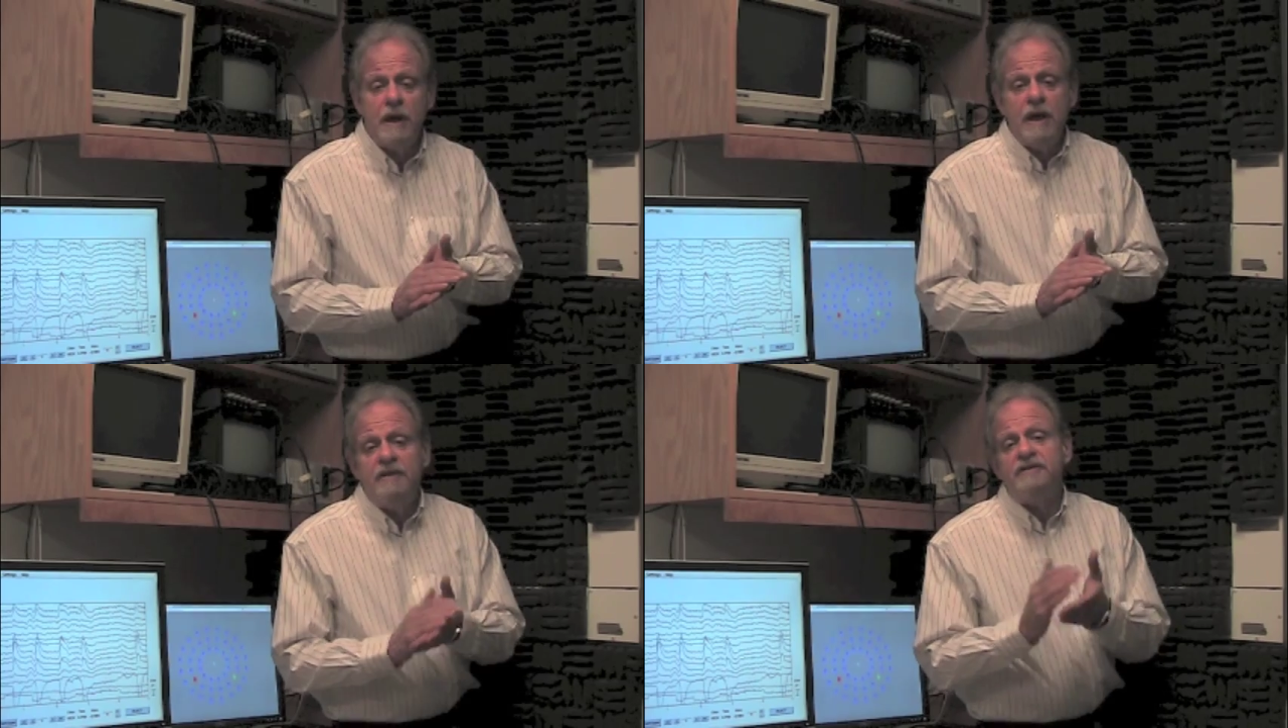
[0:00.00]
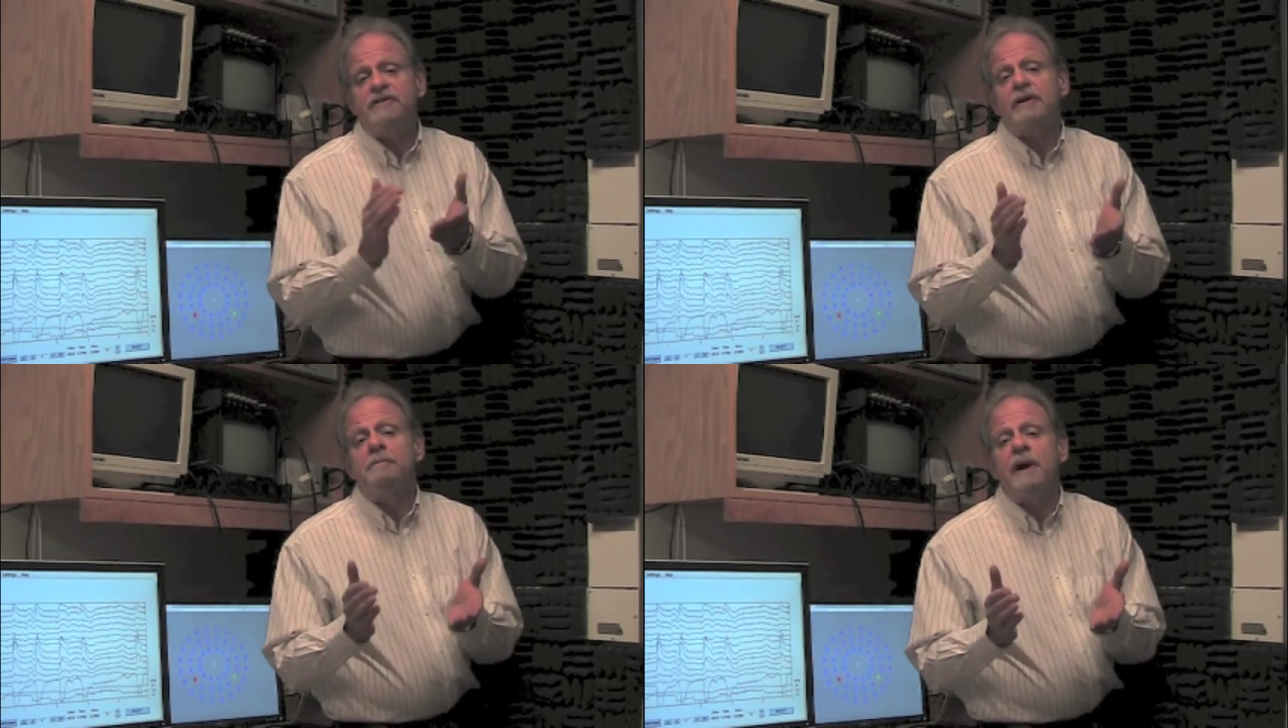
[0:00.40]
This is
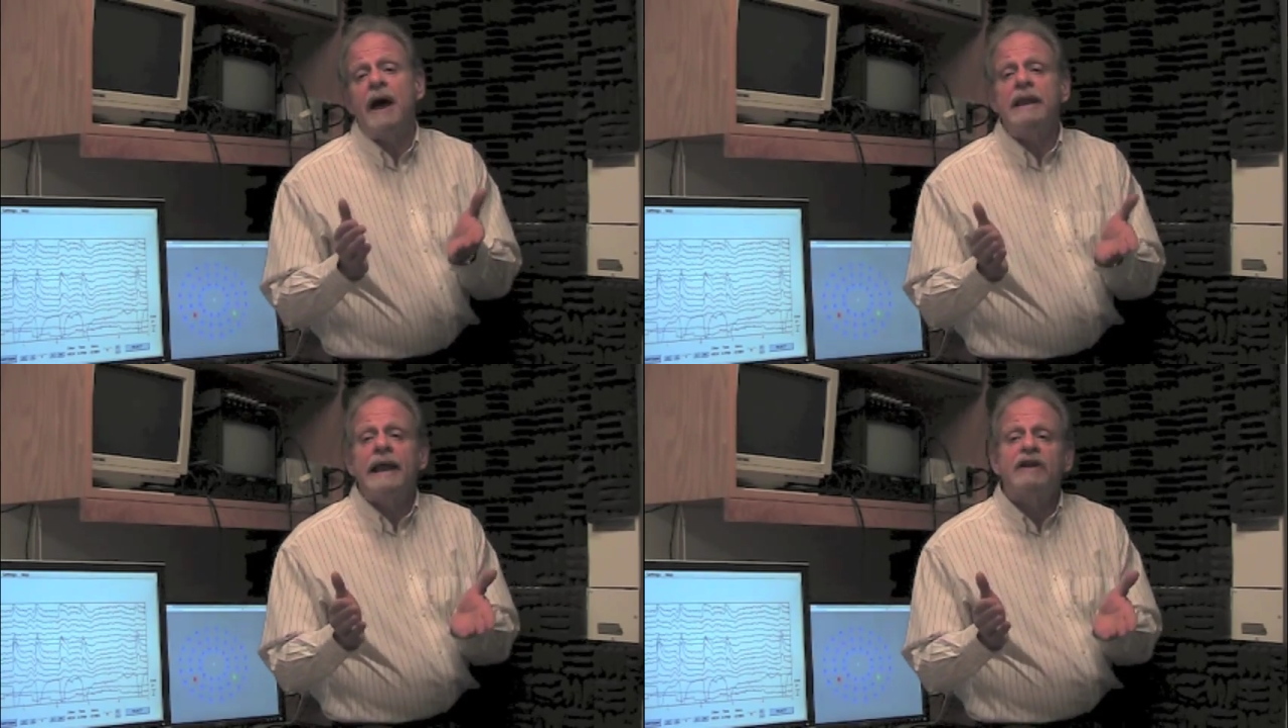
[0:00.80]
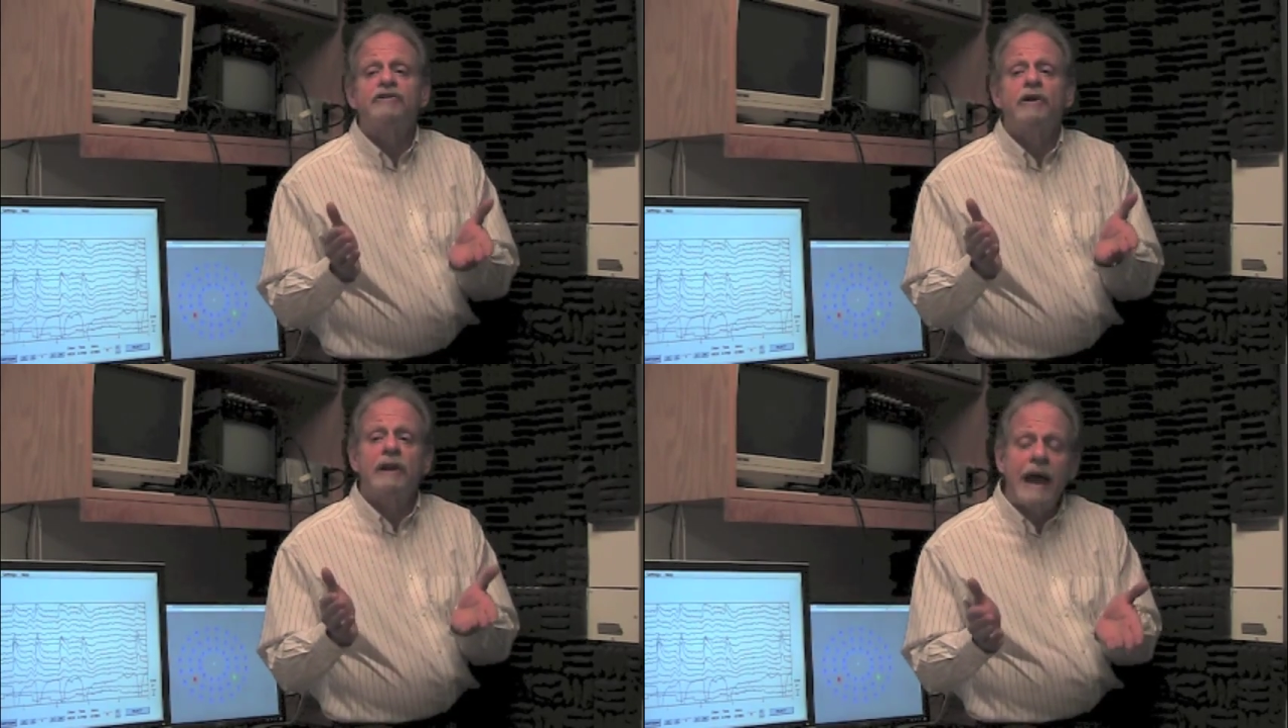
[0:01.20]
a combined
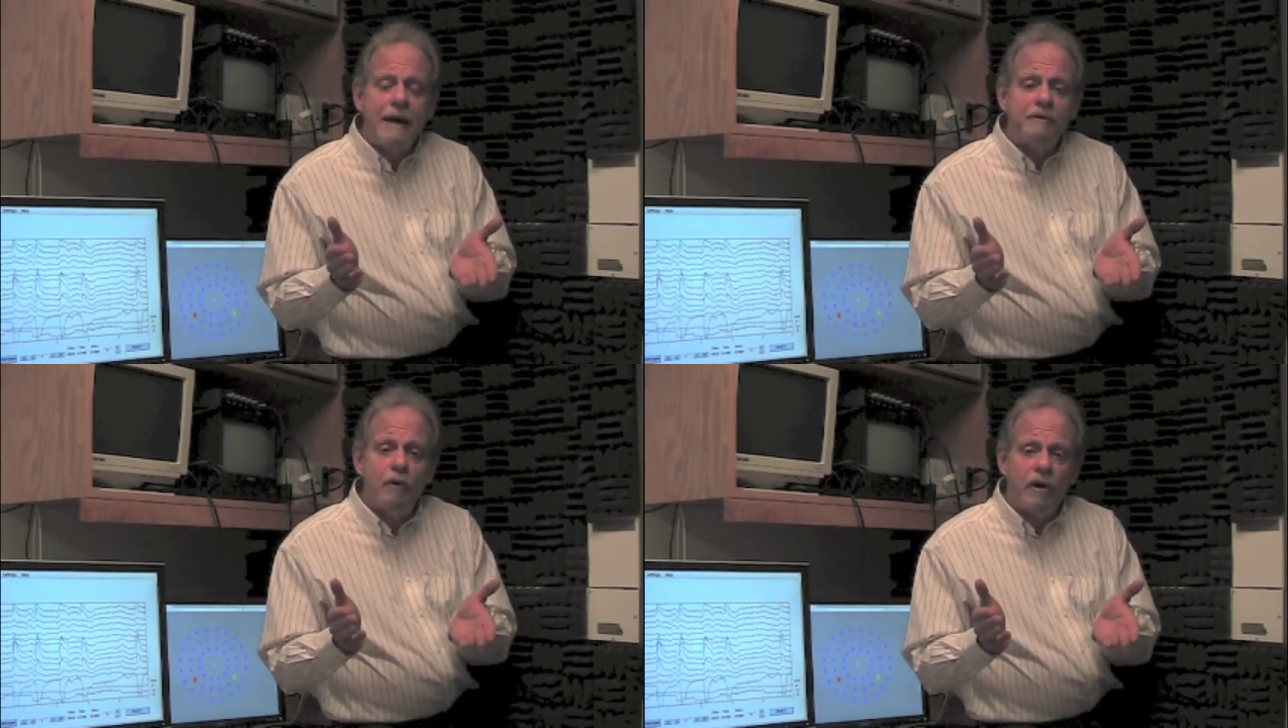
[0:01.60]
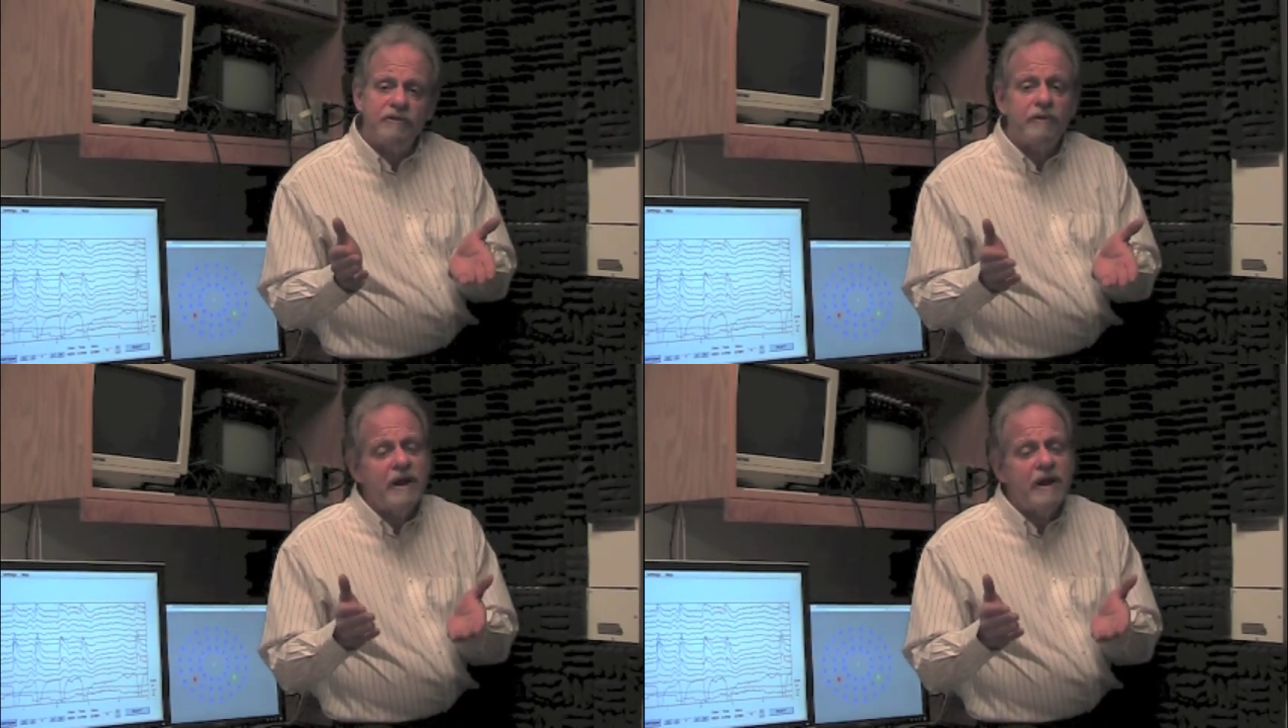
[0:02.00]
lecture and lab course on the